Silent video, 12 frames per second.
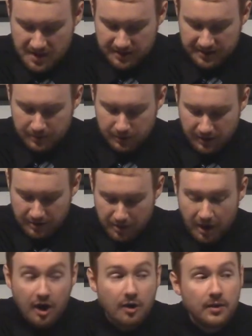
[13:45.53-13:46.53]
Similarly,
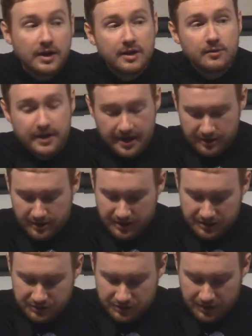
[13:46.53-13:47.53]
Paul, when he went out on
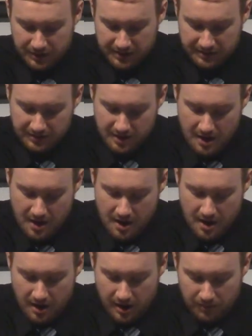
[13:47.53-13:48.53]
his journeys,
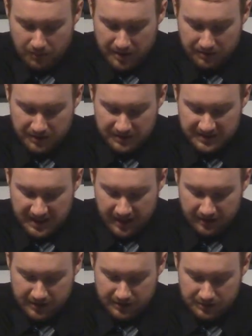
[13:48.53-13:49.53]
went with
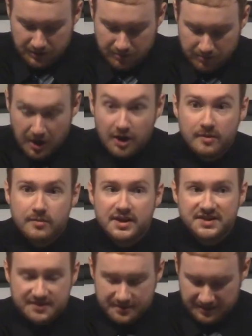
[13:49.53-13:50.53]
Silas or
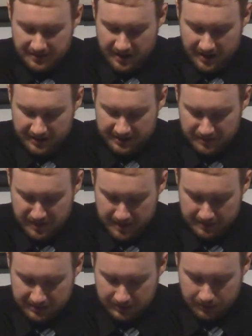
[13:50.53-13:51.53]
Barnabas,
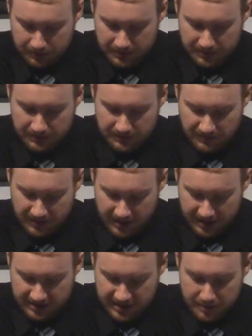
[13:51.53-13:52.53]
sometimes Luke,
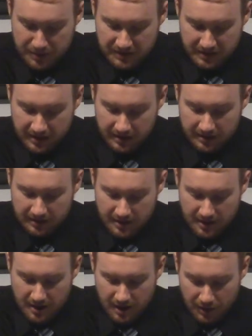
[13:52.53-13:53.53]
Timothy.
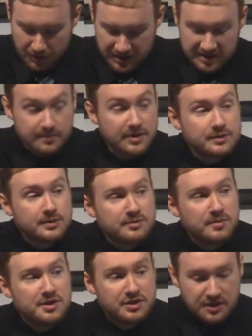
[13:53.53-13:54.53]
Onesimus
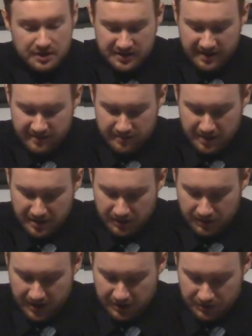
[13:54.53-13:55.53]
was mentioned as having been a
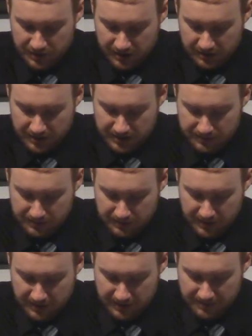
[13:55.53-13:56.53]
great strength when he was
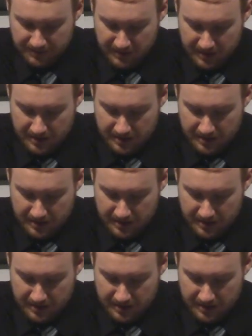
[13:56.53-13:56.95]
with him.